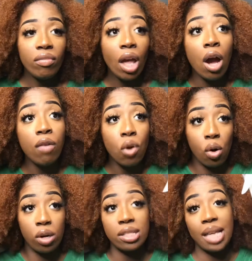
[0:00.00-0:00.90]
of
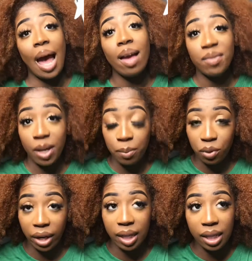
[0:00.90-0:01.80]
course, I have
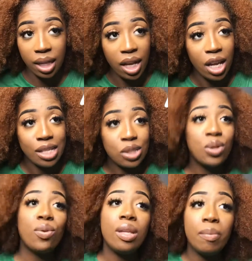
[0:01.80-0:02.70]
upgraded
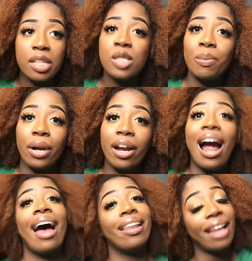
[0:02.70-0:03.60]
to the mist sprayer.
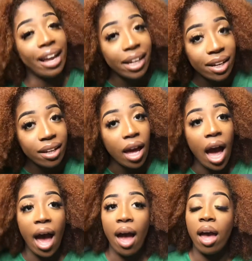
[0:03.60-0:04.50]
I like it.
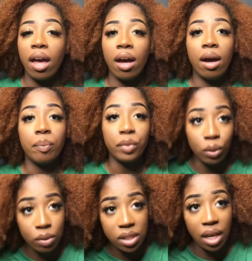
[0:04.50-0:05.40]
I
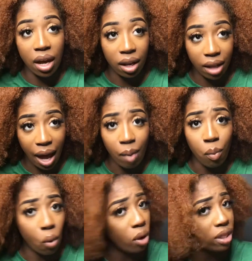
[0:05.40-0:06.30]
use it a lot
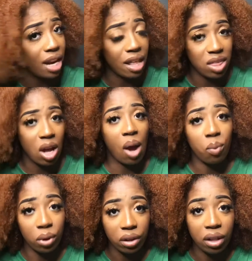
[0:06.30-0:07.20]
more than I thought I
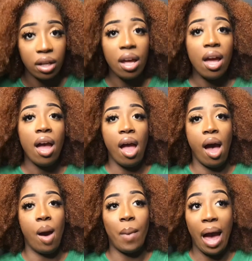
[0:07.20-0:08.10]
would.
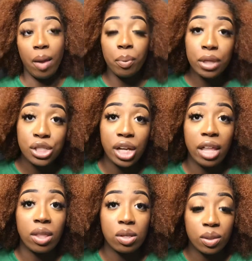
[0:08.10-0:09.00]
I appreciate
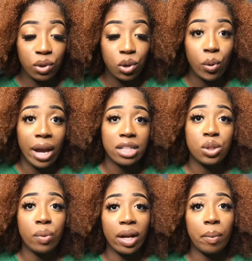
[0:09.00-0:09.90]
those of you who actually
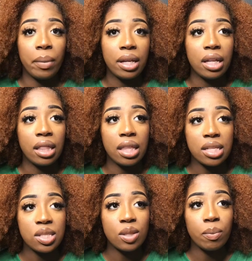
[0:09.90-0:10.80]
recommended
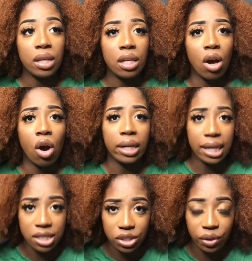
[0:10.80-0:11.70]
this to me on
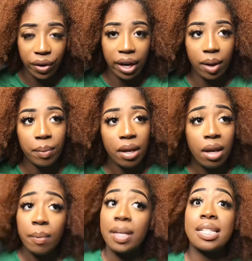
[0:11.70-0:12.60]
Instagram,
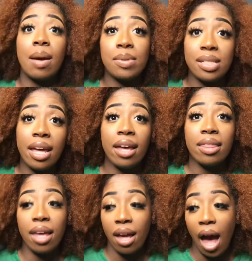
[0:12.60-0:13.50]
because I was saying
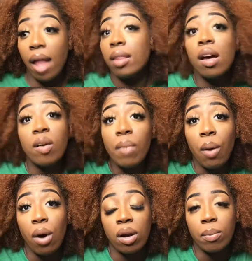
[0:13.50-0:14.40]
that I love my
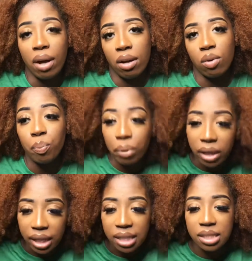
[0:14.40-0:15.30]
water bottle,
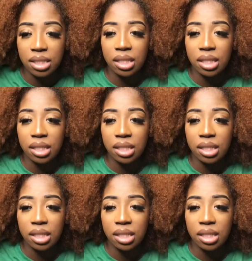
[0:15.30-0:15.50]
but